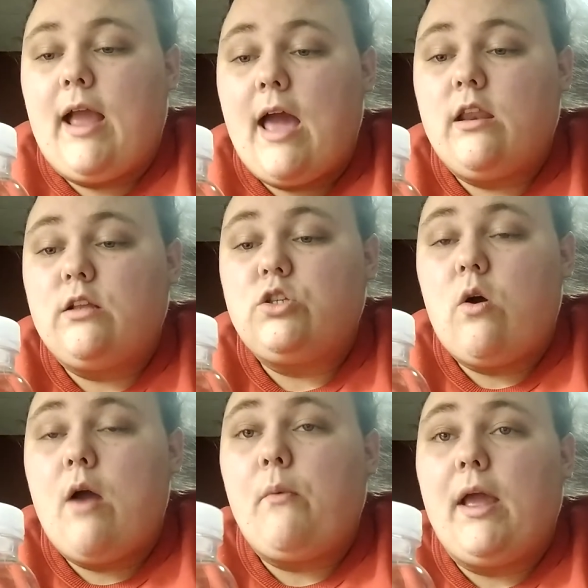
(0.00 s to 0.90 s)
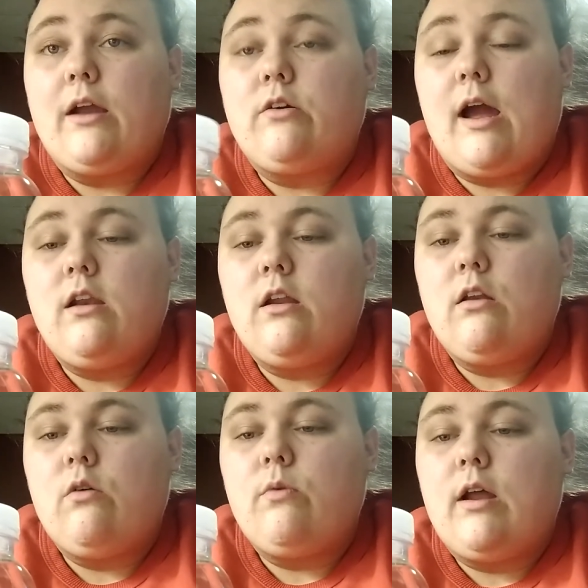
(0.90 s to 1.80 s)
I didn't
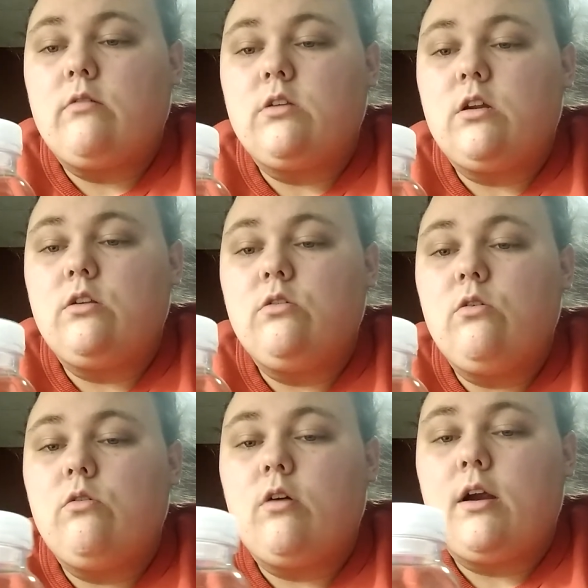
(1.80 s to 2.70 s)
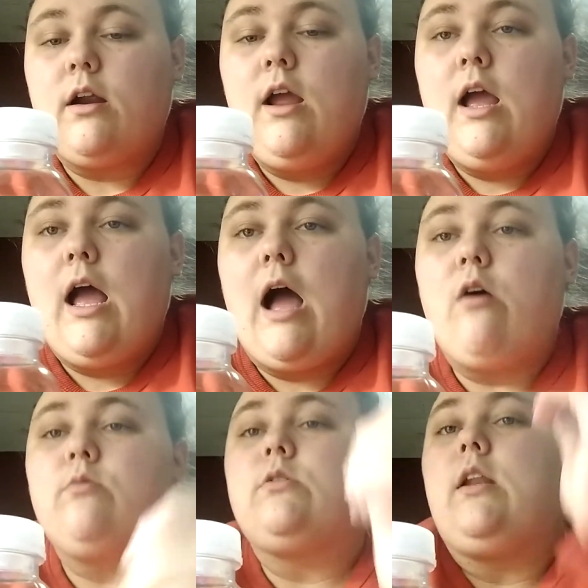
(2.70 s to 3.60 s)
know what I was going to do or how
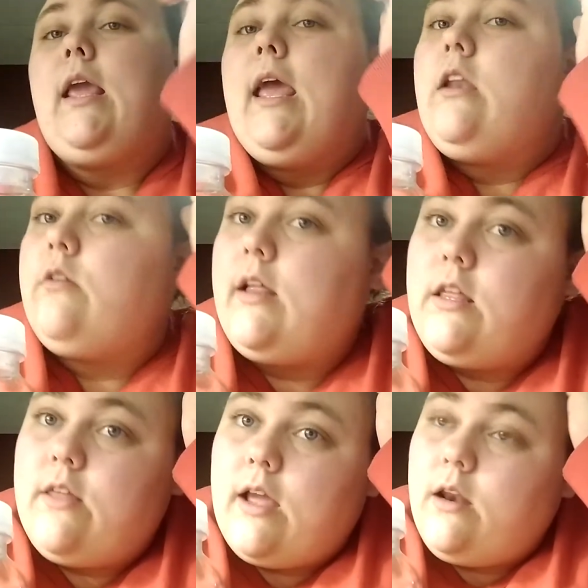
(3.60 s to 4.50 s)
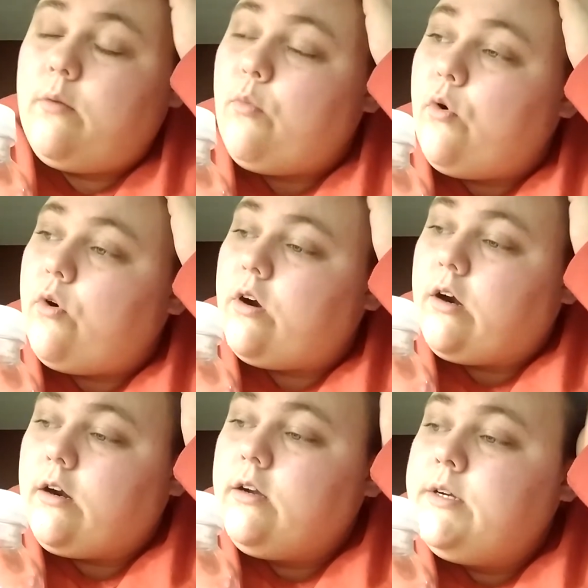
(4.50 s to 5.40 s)
I was going to handle anything
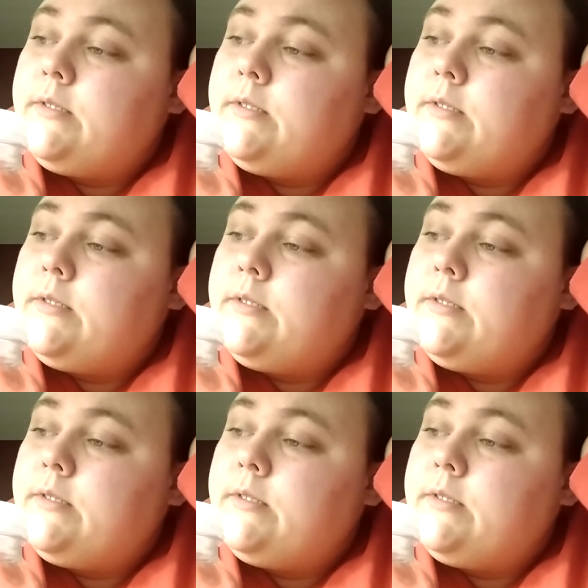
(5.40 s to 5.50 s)
anymore,